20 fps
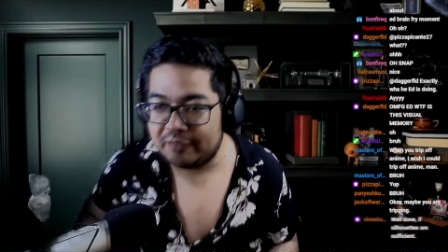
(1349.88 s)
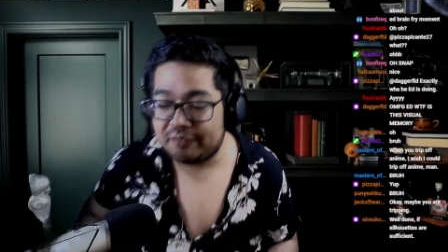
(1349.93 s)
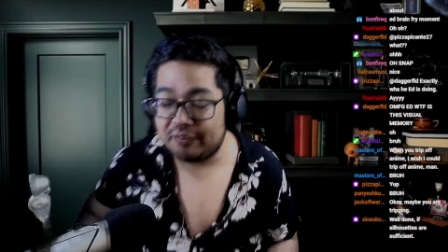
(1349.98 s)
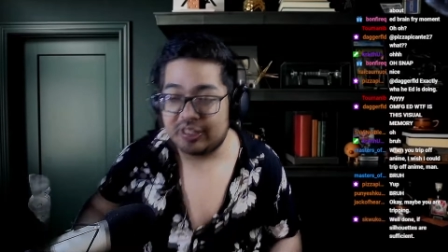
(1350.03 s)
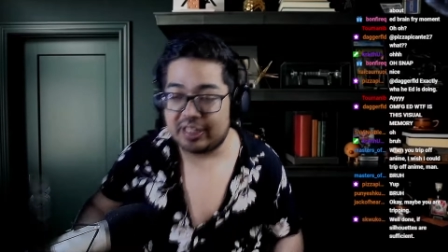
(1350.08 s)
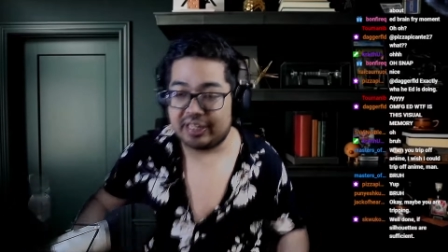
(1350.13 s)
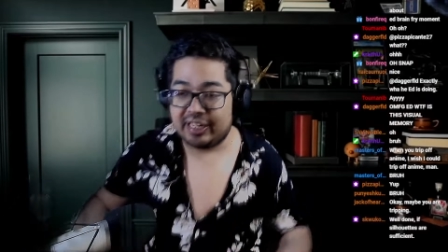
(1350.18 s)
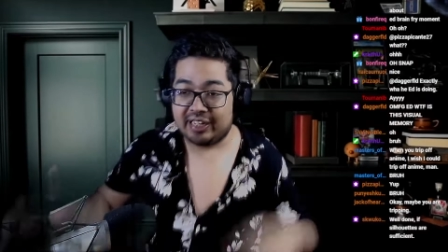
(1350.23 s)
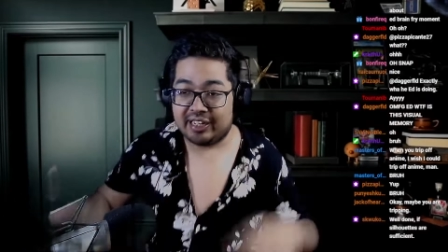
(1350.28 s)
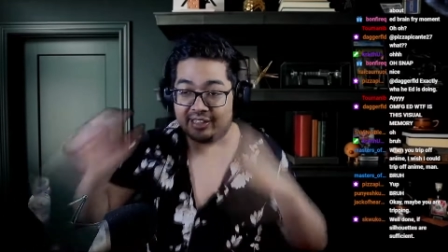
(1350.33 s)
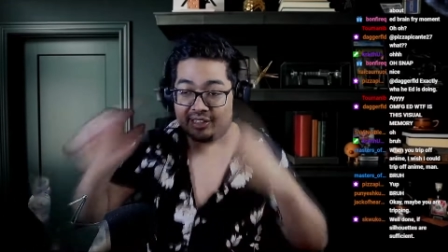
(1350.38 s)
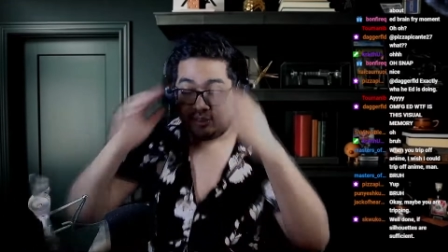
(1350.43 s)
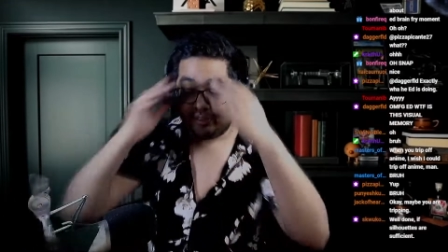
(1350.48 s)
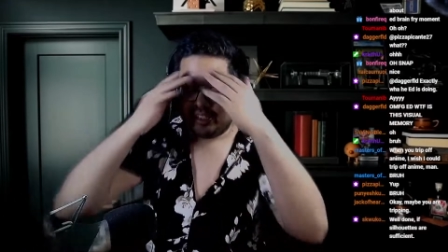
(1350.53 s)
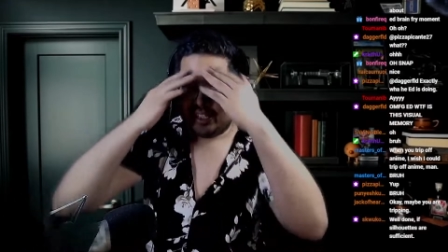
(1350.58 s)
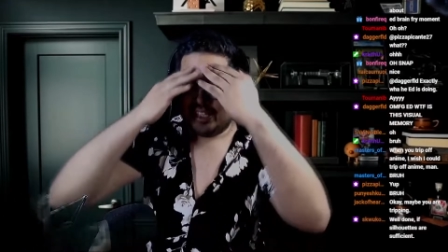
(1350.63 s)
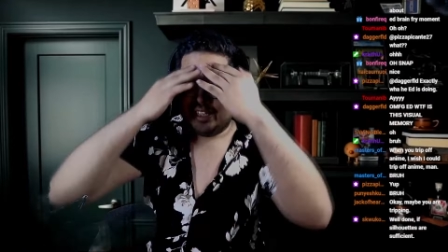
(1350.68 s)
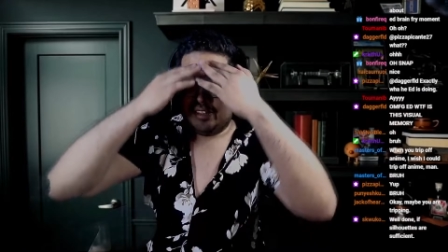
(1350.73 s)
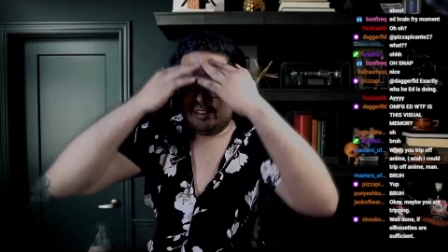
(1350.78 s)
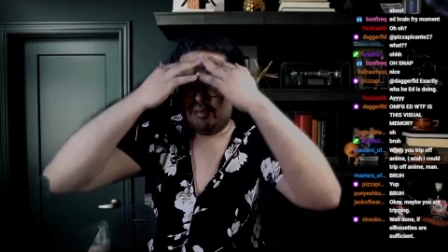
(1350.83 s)
the fucking
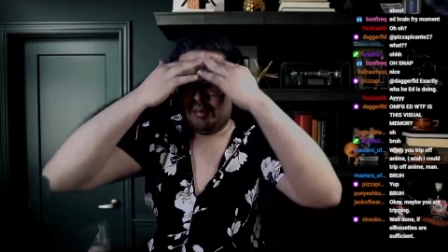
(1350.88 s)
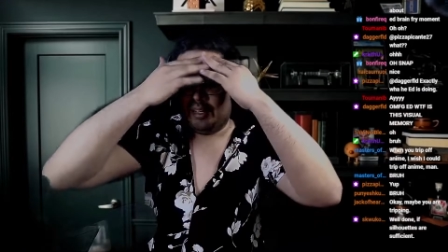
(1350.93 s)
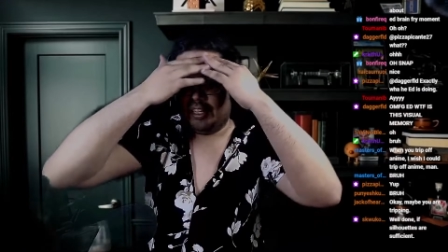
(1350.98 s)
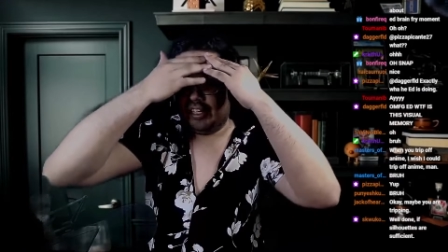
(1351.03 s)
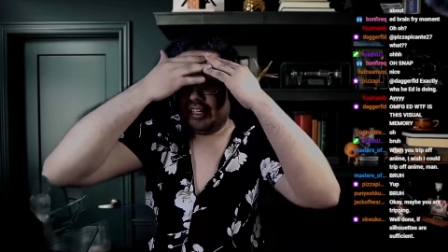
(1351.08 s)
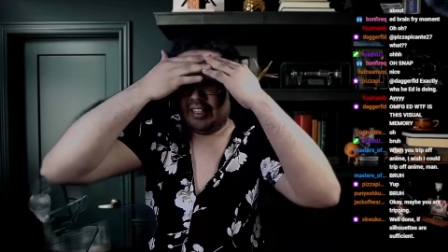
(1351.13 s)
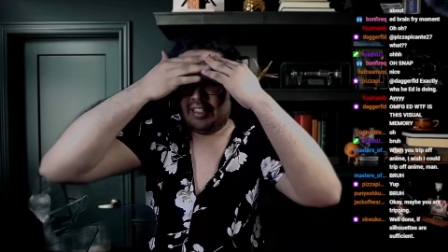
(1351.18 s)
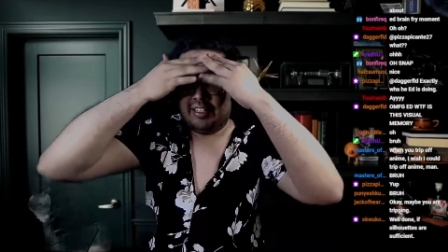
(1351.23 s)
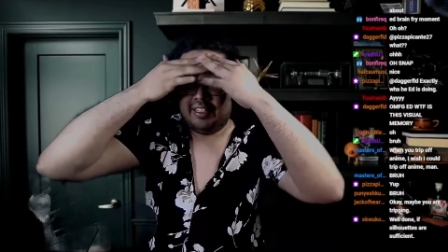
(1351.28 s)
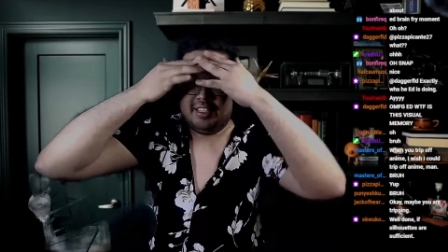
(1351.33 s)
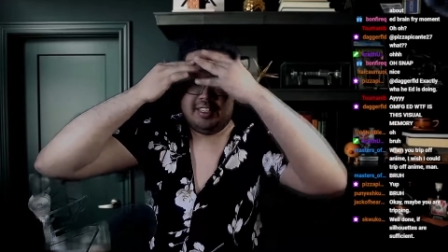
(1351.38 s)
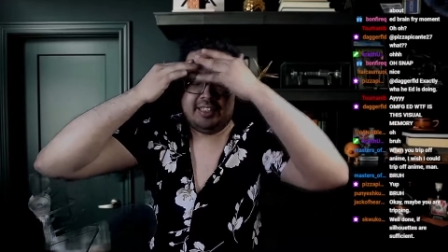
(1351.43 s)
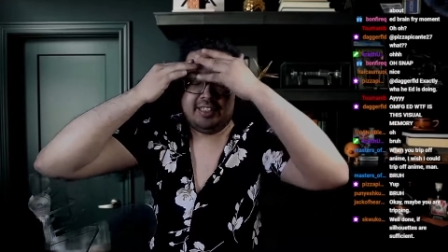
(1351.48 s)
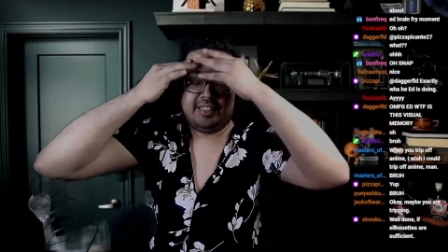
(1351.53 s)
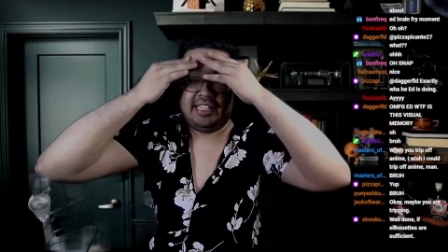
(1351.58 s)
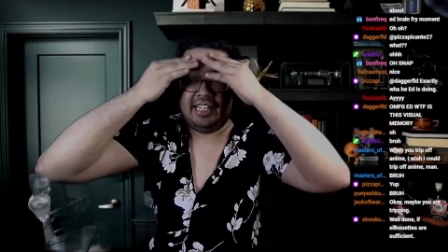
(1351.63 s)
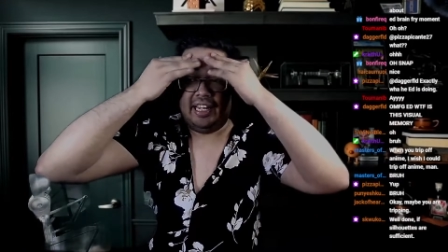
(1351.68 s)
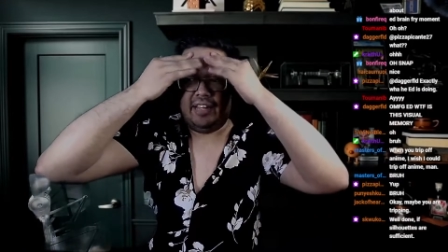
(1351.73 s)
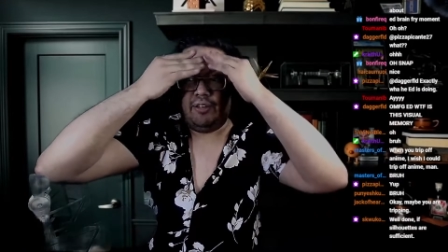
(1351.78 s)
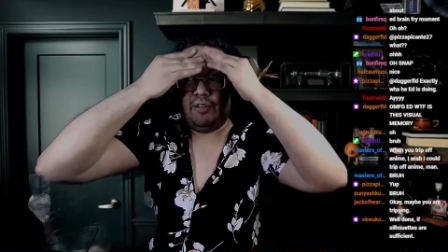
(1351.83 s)
outlines, man.
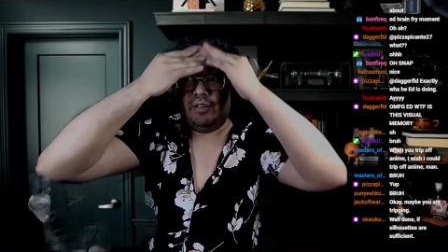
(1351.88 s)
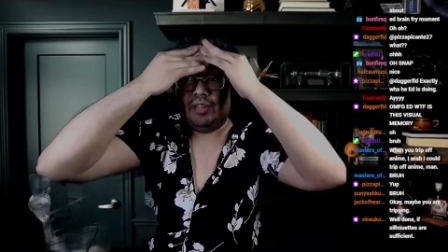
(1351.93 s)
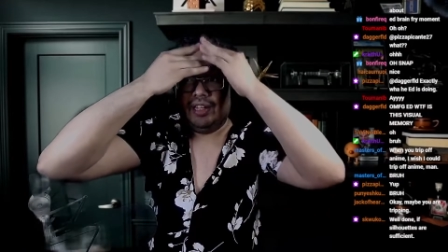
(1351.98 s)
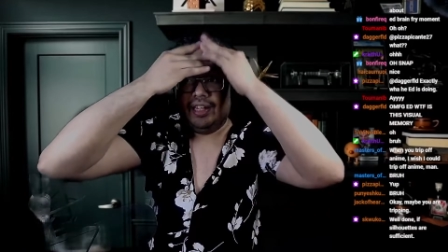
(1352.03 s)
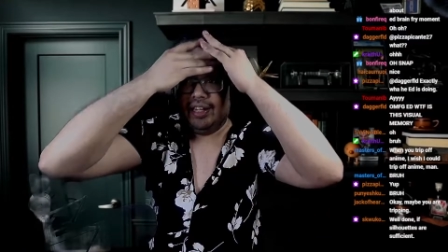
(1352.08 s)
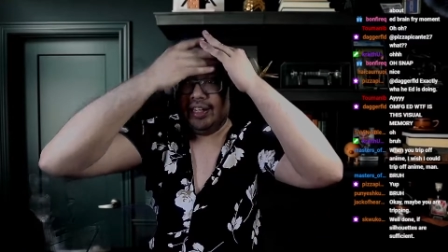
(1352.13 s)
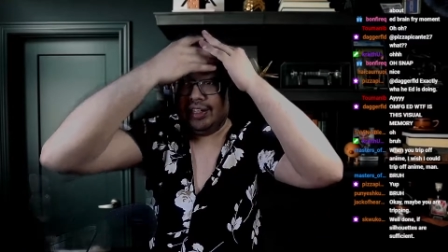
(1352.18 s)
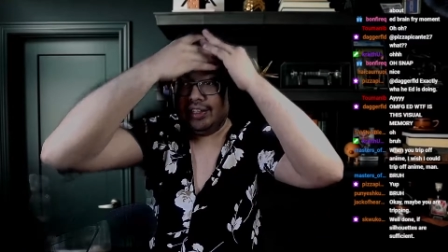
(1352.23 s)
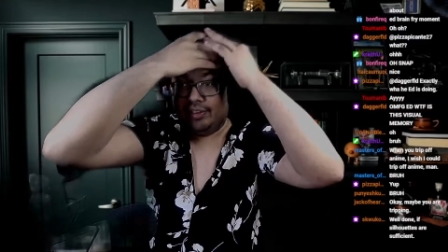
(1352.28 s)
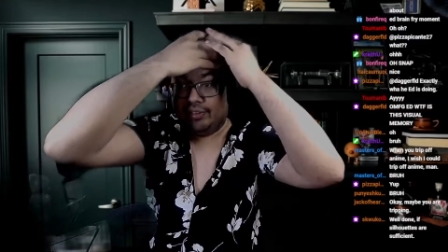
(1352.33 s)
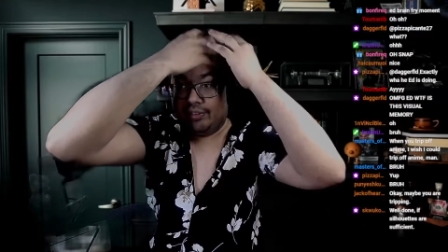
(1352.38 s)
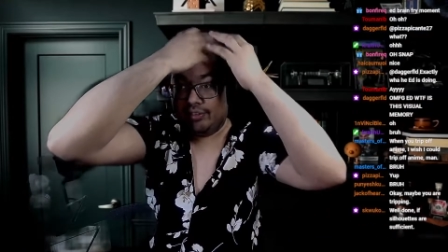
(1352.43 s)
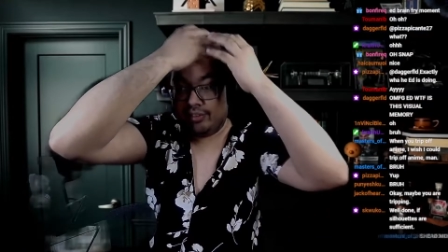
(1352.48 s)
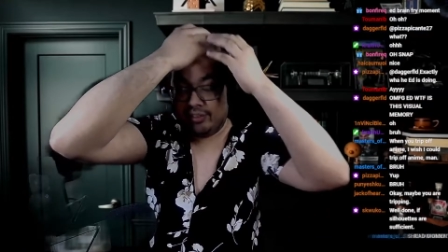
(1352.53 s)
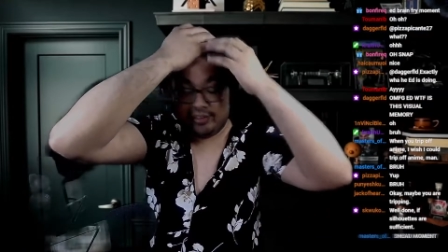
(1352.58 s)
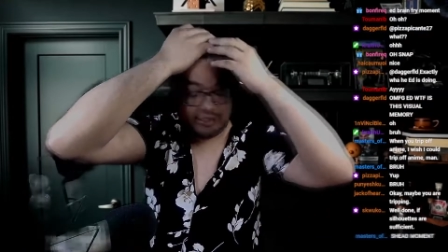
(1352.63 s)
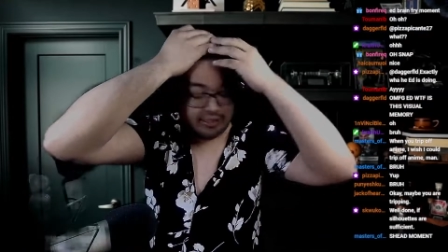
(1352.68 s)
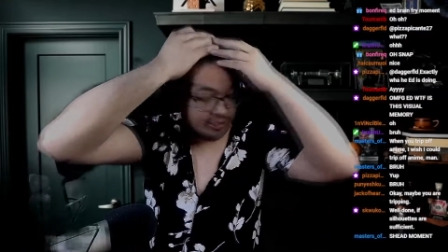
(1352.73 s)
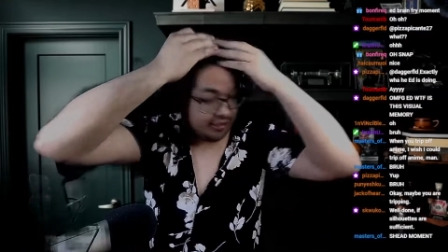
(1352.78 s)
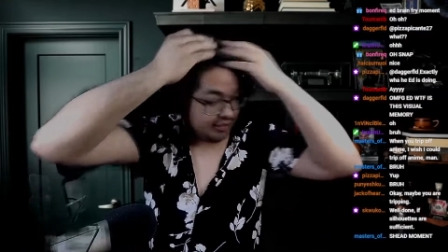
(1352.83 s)
The outlines.